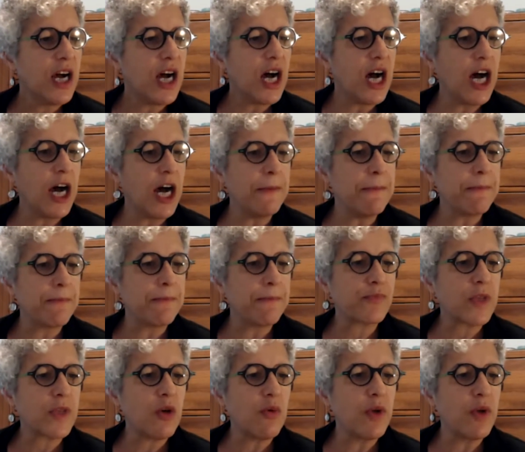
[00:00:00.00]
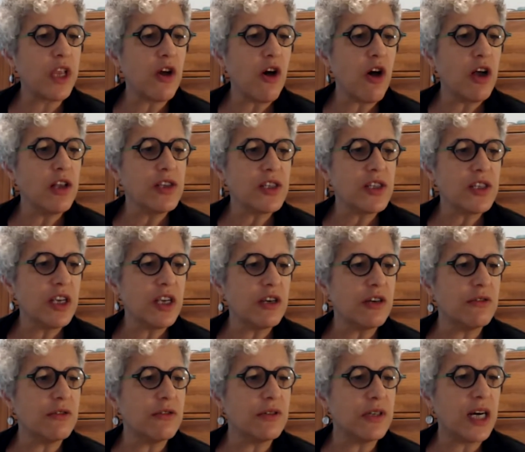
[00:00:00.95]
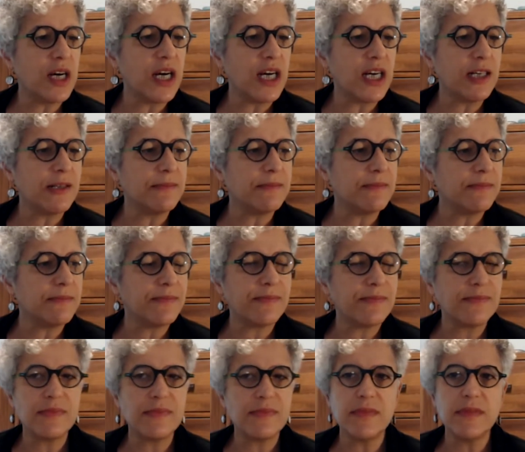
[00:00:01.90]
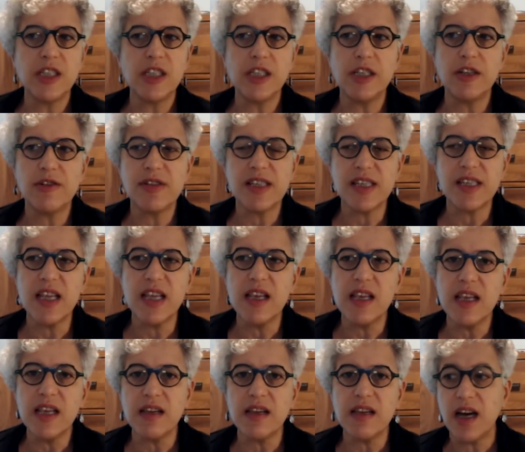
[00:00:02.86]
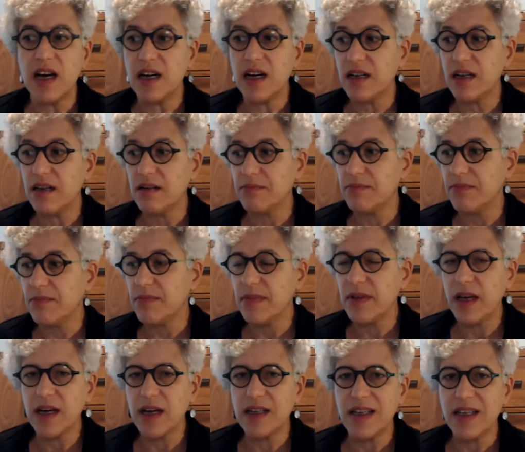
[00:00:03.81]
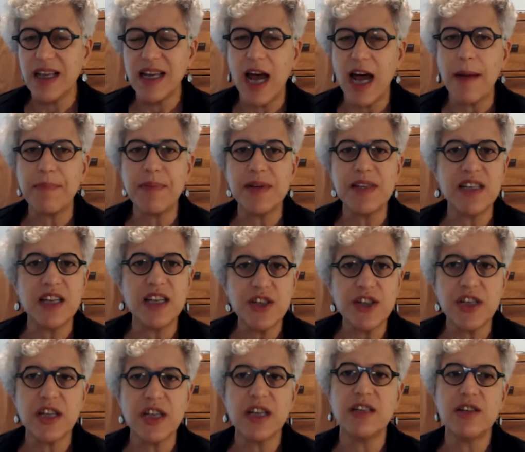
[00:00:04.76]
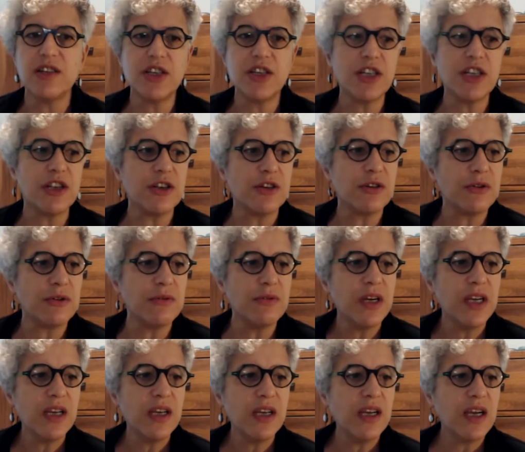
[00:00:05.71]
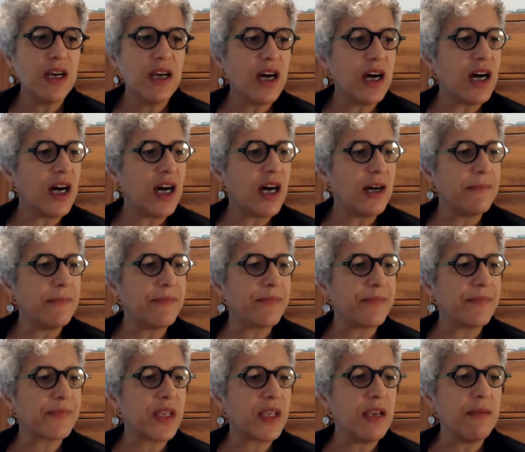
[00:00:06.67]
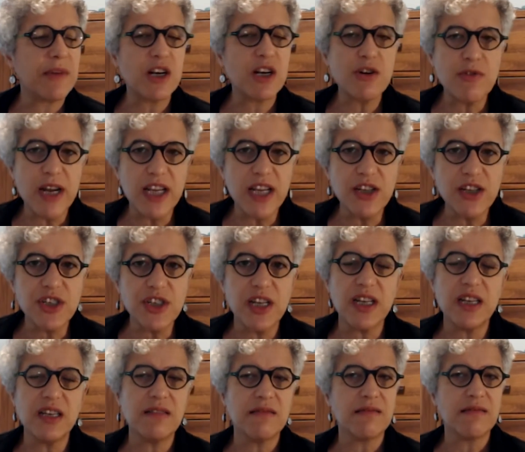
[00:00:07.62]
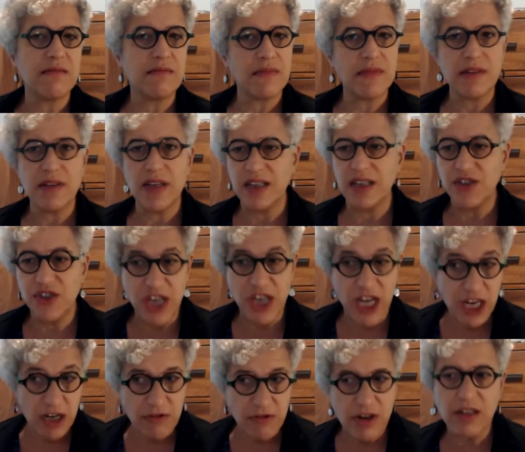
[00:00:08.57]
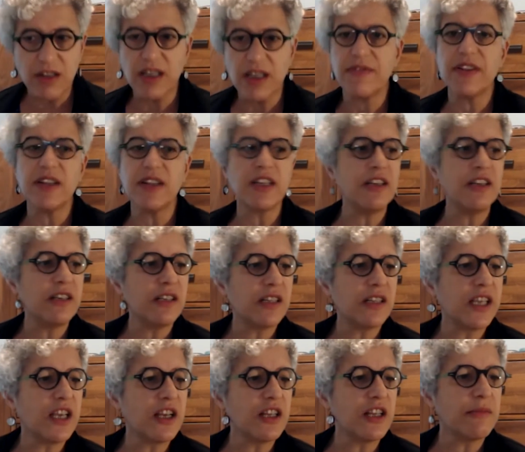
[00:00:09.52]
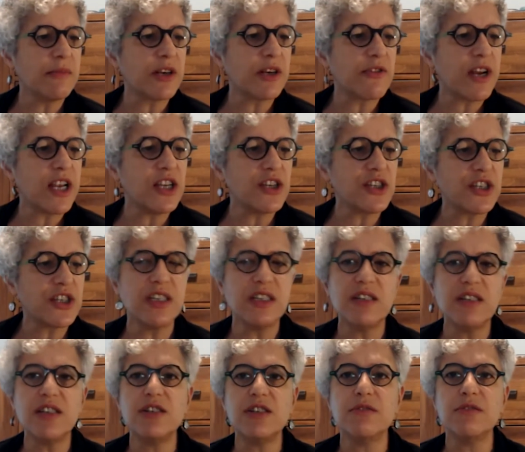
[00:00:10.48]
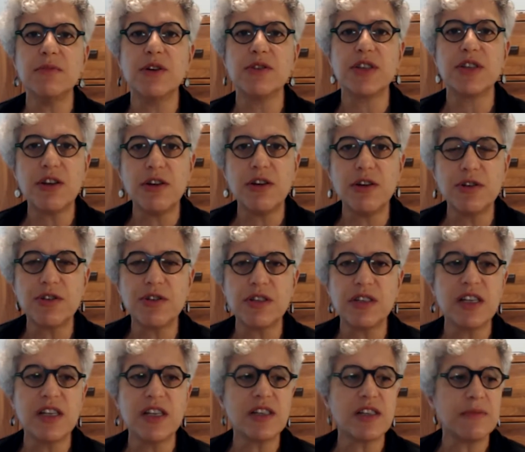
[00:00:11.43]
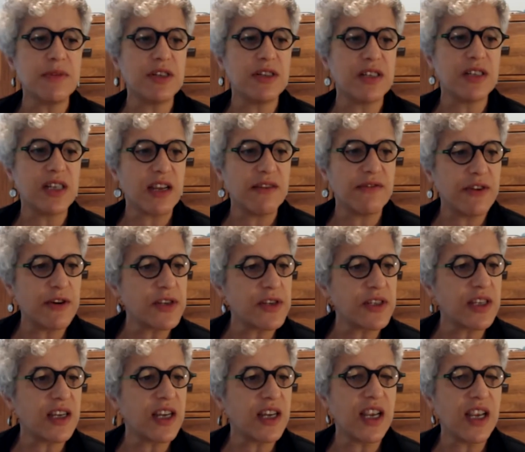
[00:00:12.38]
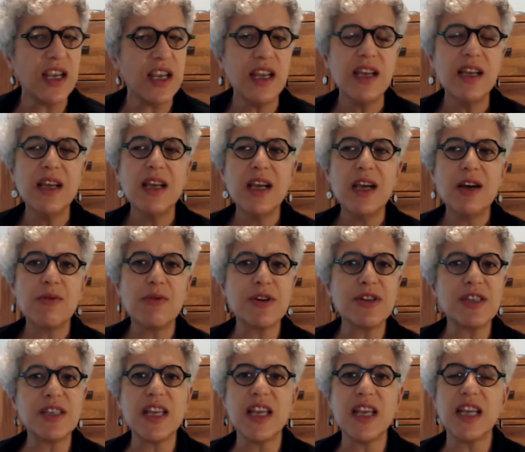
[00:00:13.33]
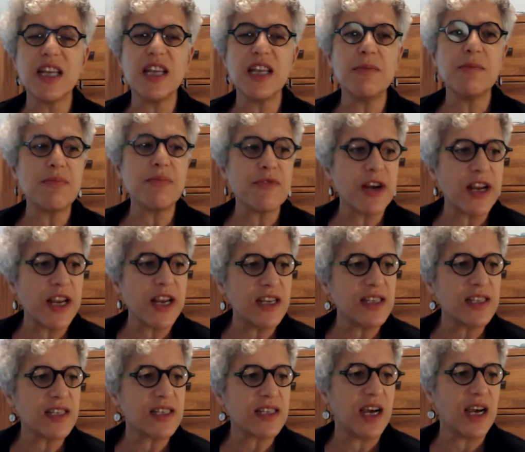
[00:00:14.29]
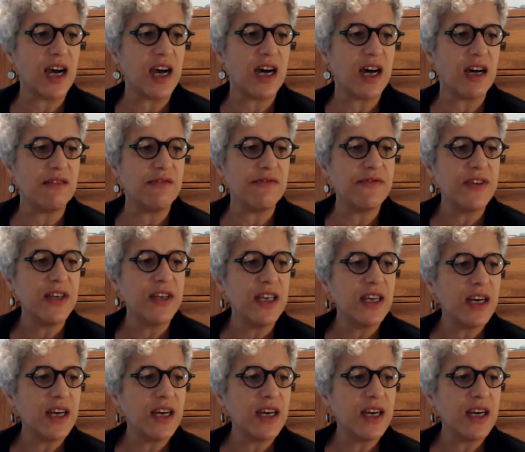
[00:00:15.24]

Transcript: um, we also um, you know see uh, uh in opposition to um, immigration in general, even le legal immigration to multiculturalism to diversity. We're seeing an embrace of